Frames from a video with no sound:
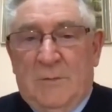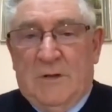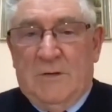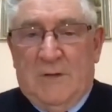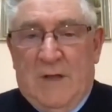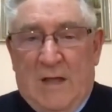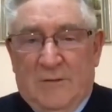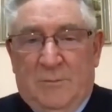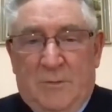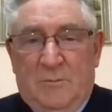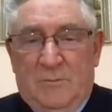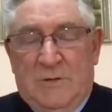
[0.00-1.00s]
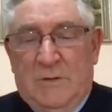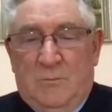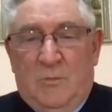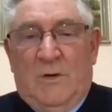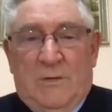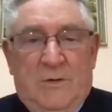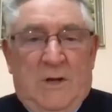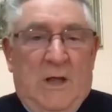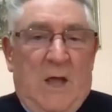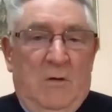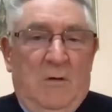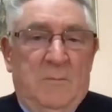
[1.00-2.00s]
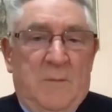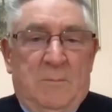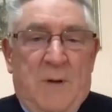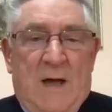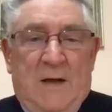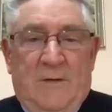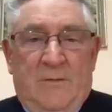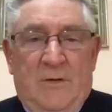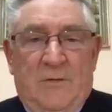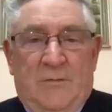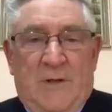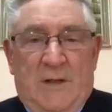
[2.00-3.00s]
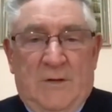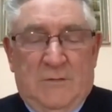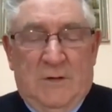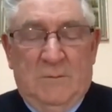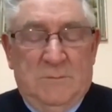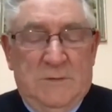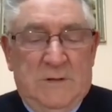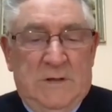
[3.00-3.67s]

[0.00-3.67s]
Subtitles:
because her husband didn't want her to go and be part of this fellowship.